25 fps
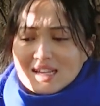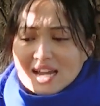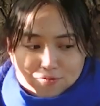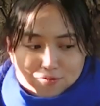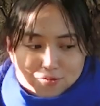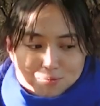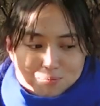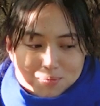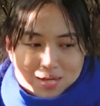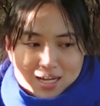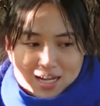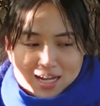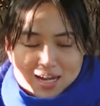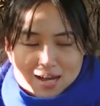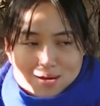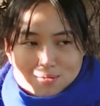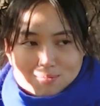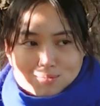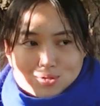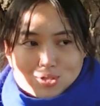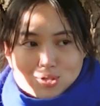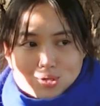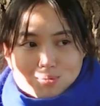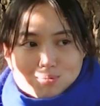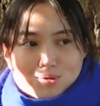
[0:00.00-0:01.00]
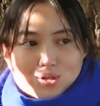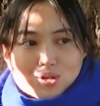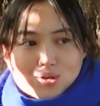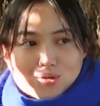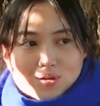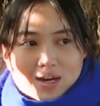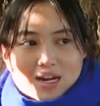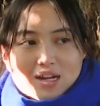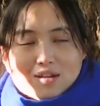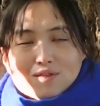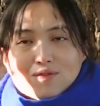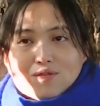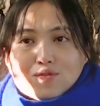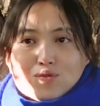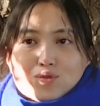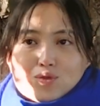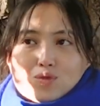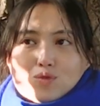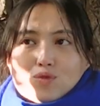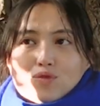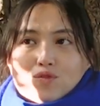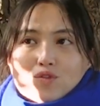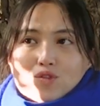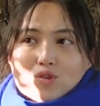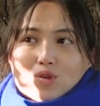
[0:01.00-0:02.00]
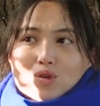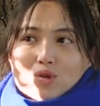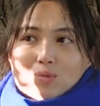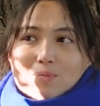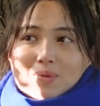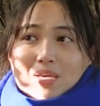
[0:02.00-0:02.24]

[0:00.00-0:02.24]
For me, I'm super grateful for